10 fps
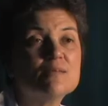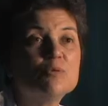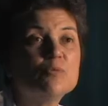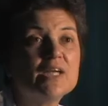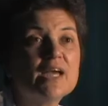I
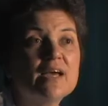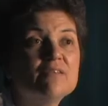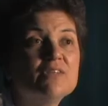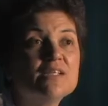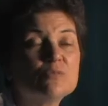mean, we
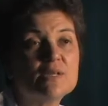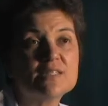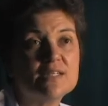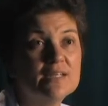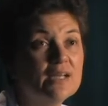have these
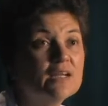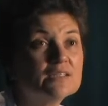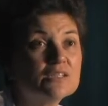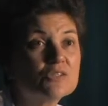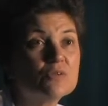resident
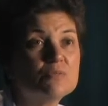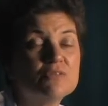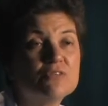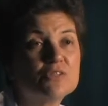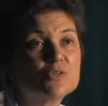elders from
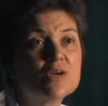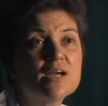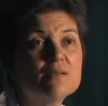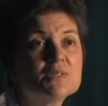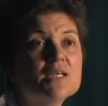different
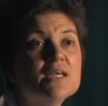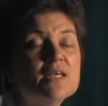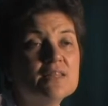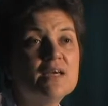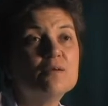tribes
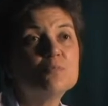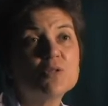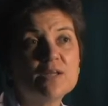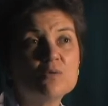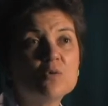that
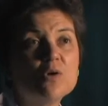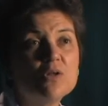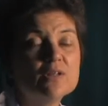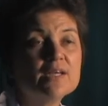play a role